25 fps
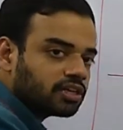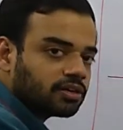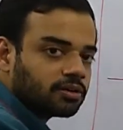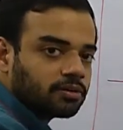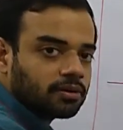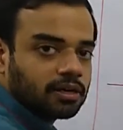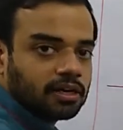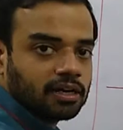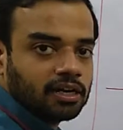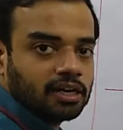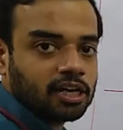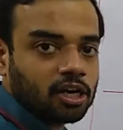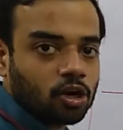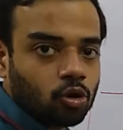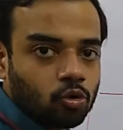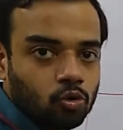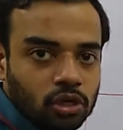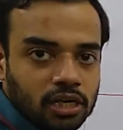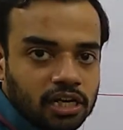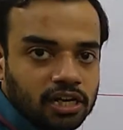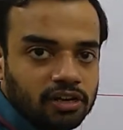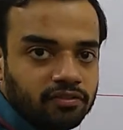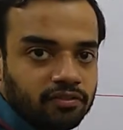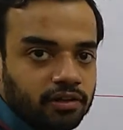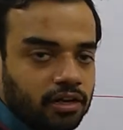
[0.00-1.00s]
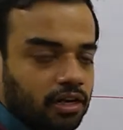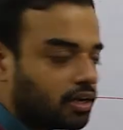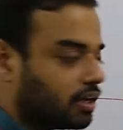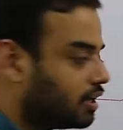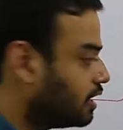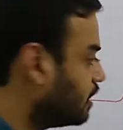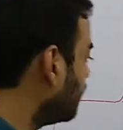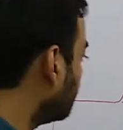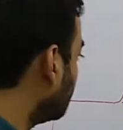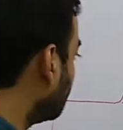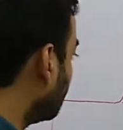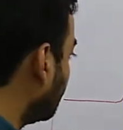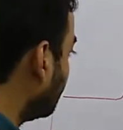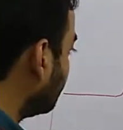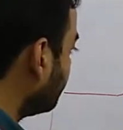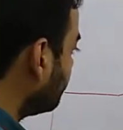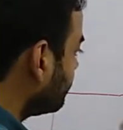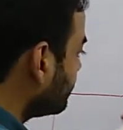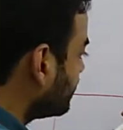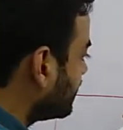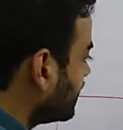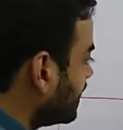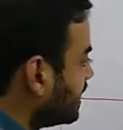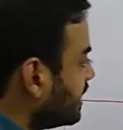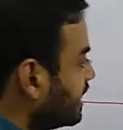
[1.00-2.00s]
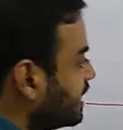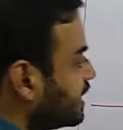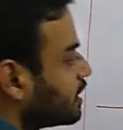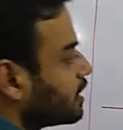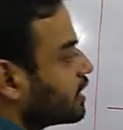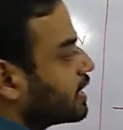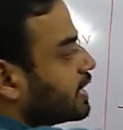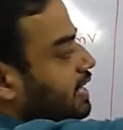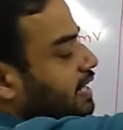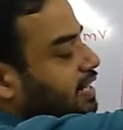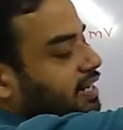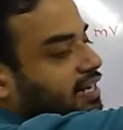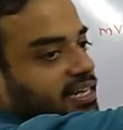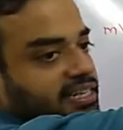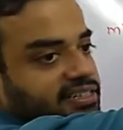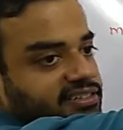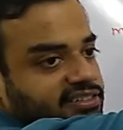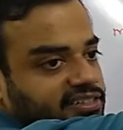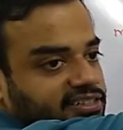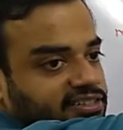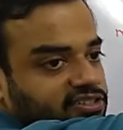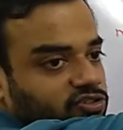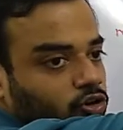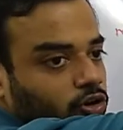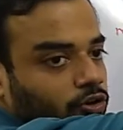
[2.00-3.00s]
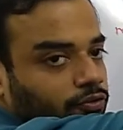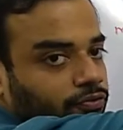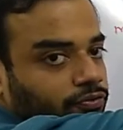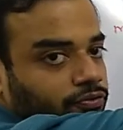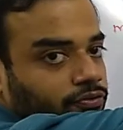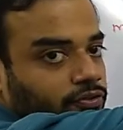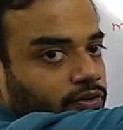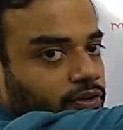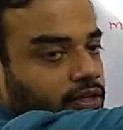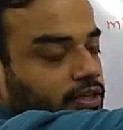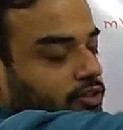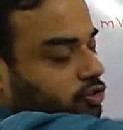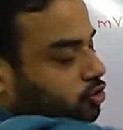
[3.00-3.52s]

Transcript: the ground level, and then it again rises off.